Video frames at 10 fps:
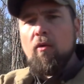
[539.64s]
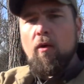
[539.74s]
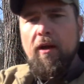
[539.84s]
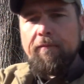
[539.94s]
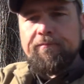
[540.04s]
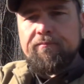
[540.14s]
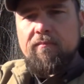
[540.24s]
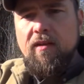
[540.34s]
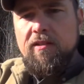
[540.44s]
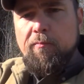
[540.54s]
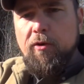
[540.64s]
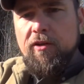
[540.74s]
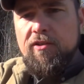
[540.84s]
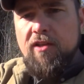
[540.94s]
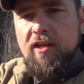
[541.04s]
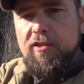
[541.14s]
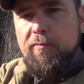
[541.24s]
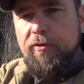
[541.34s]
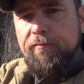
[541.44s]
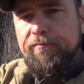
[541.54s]
the way, it's a pretty good sized
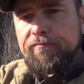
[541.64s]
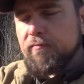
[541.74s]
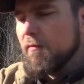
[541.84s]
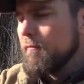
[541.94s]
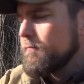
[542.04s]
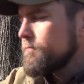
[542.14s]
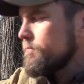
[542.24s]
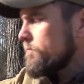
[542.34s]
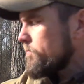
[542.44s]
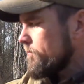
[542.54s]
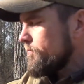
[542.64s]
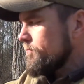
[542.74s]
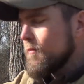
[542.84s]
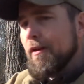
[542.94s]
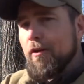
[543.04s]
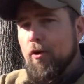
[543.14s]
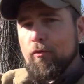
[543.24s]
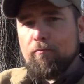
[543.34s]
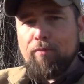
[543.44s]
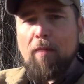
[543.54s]
spoon. It'll
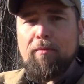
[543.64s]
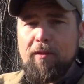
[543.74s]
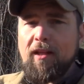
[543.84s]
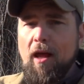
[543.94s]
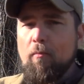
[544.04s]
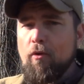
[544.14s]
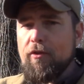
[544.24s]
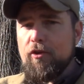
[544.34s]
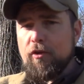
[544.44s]
hold probably a lot more than you